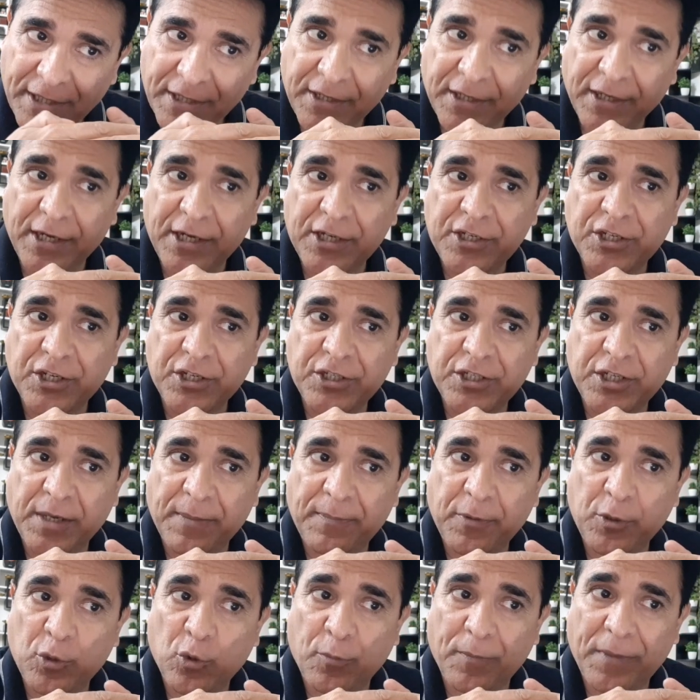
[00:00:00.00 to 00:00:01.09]

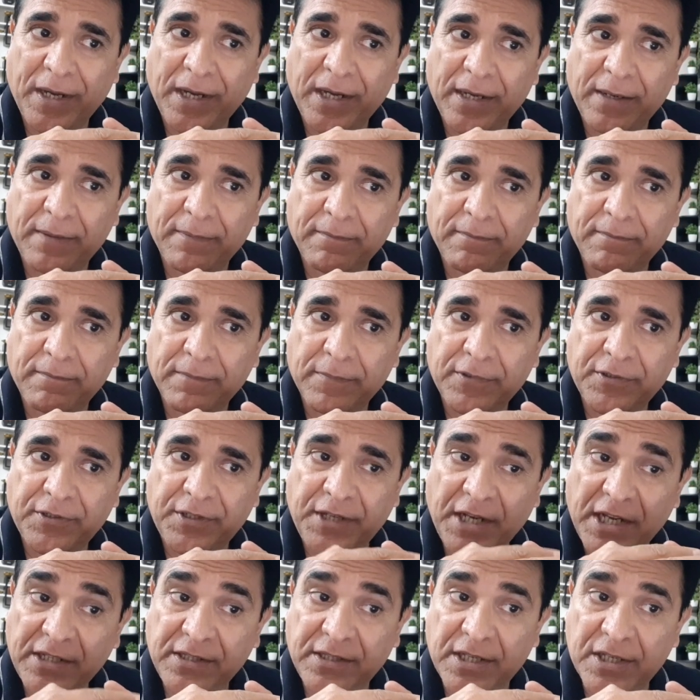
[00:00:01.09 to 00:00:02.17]
relationship, you may
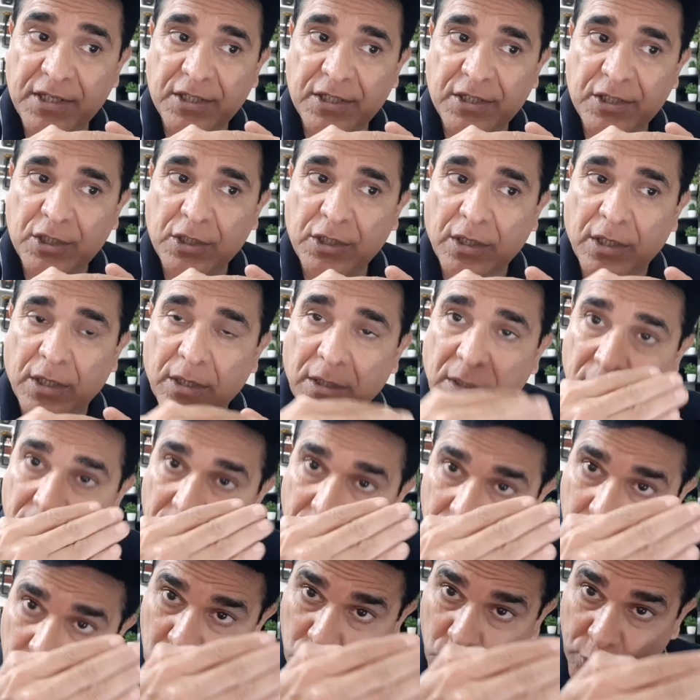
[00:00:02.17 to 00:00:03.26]
take this
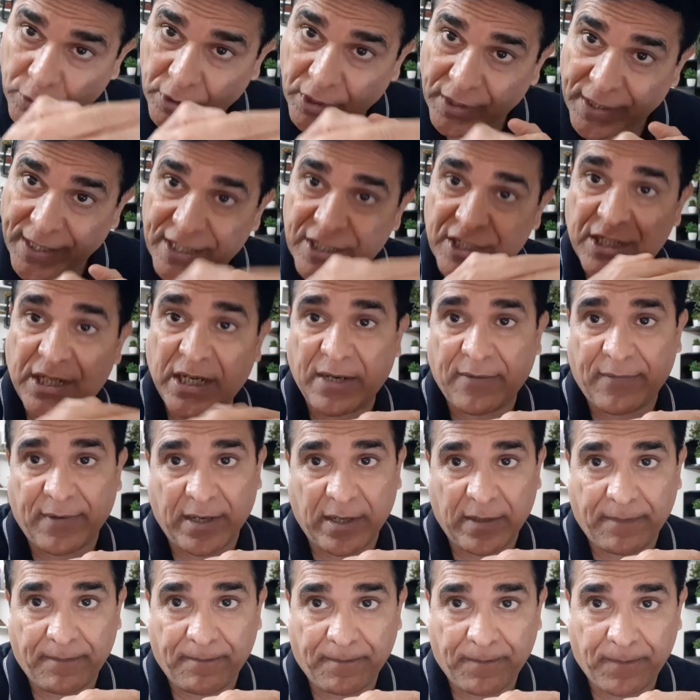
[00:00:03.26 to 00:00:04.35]
to the next
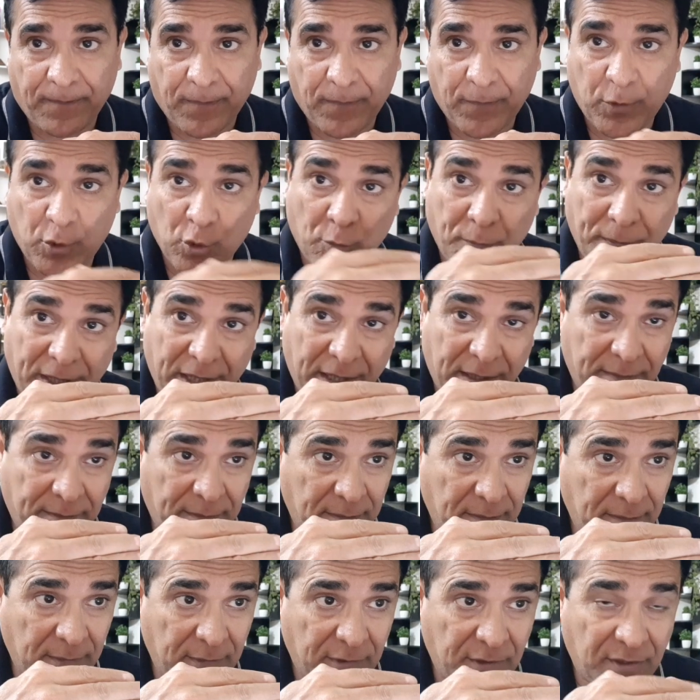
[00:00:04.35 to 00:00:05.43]
level. You may
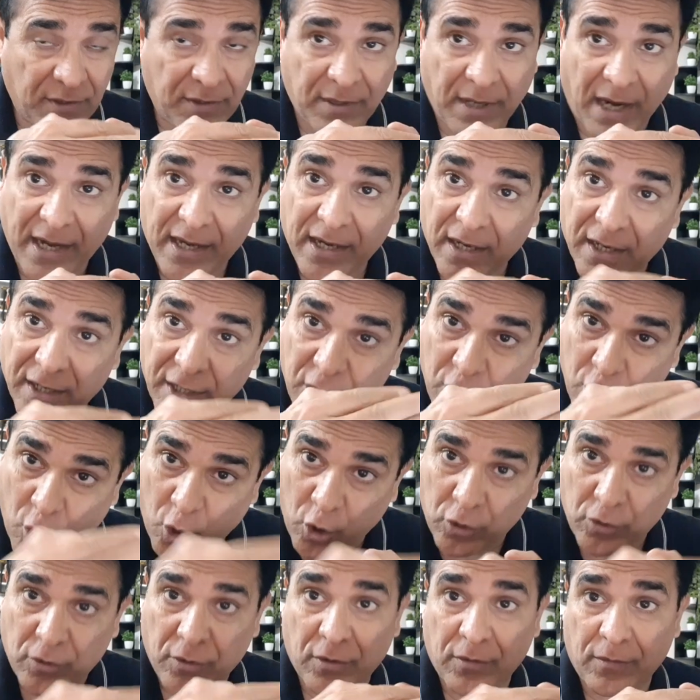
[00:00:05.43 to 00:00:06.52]
tie a
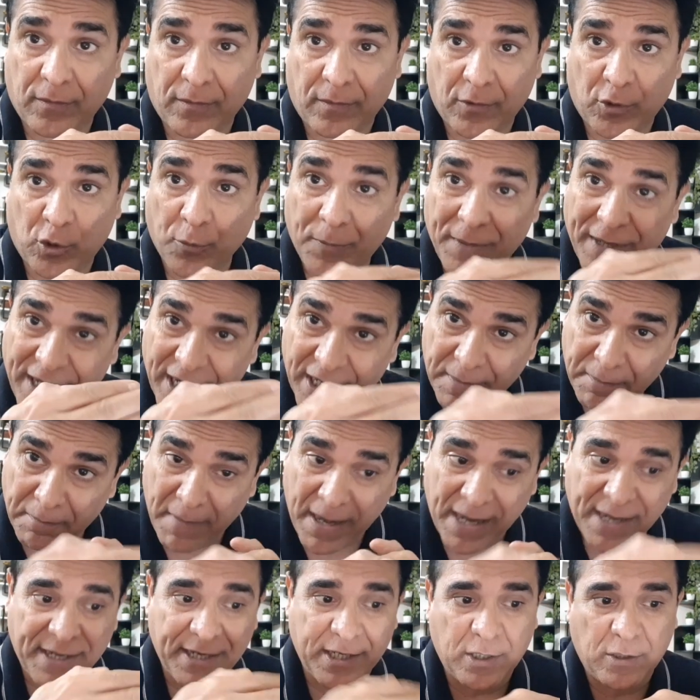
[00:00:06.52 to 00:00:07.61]
knot. You may get
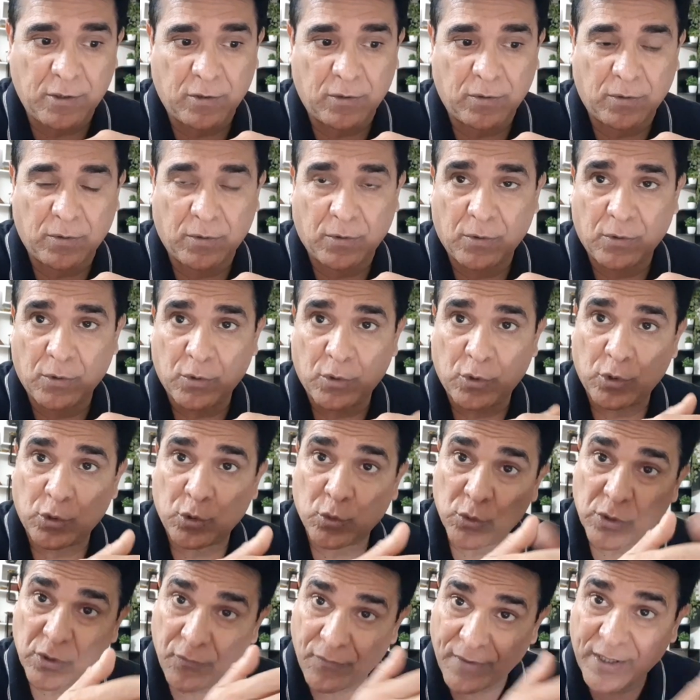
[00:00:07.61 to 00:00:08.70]
married
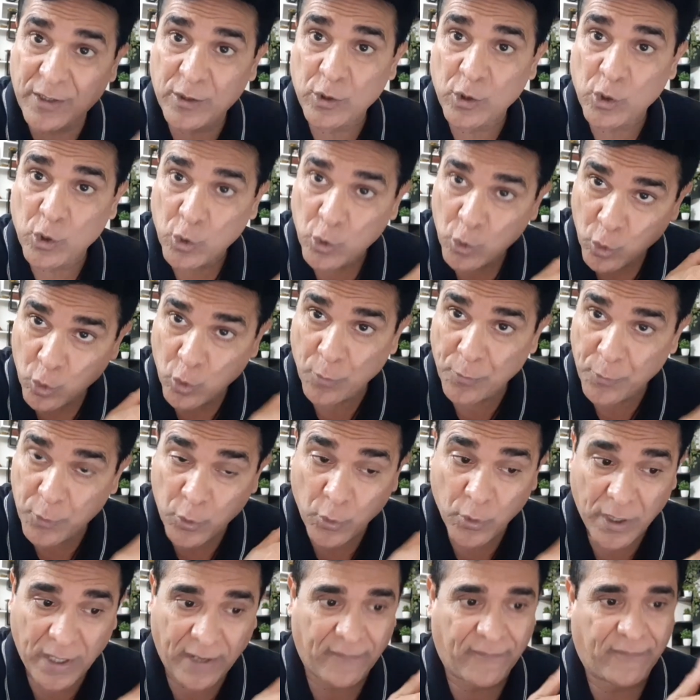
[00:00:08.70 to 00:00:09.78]
to the one whom you
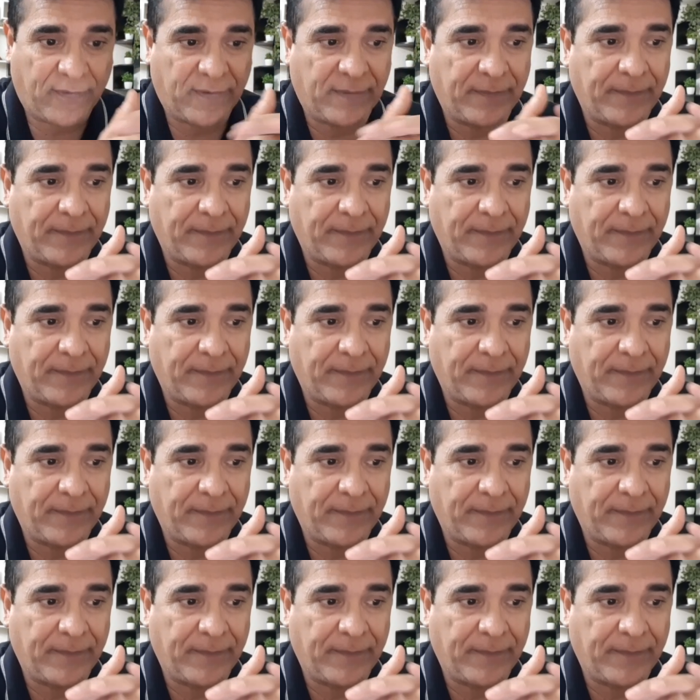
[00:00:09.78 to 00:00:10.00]
love.